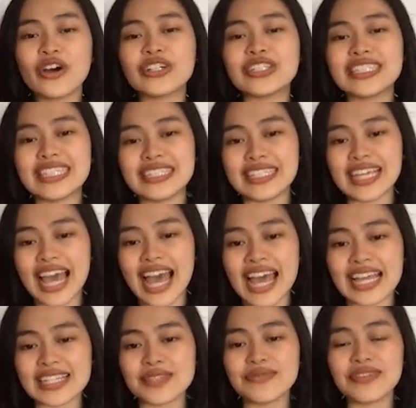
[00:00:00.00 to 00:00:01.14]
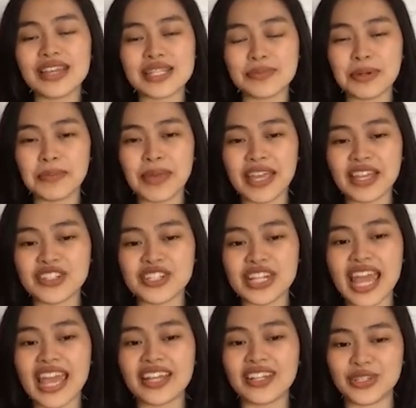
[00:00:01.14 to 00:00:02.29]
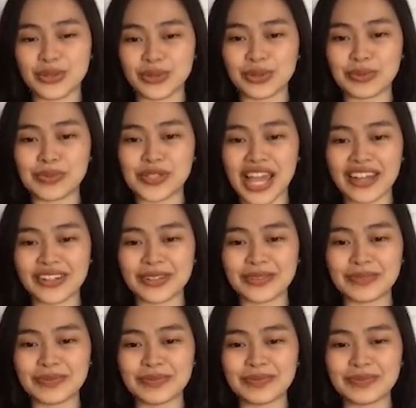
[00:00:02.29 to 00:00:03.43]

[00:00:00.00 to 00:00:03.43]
DTI's Facebook page and YouTube channel.